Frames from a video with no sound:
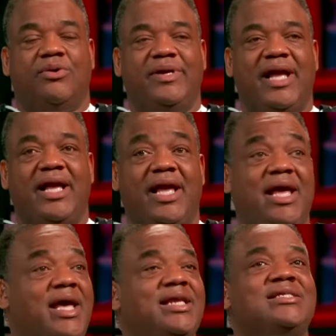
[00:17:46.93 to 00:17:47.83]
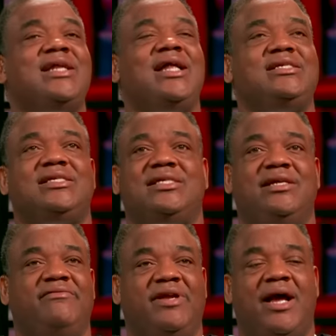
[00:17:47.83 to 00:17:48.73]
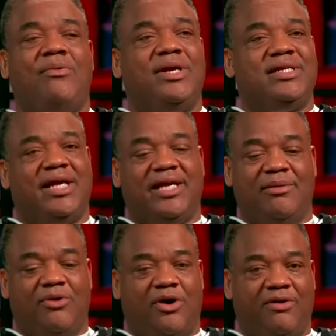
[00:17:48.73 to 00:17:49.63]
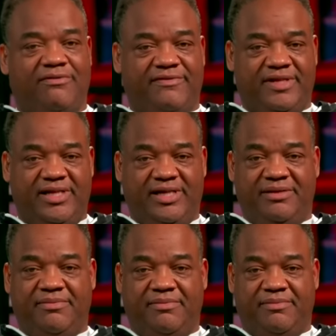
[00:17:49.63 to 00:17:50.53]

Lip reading: and it's not just Stephen A. I want to take him off the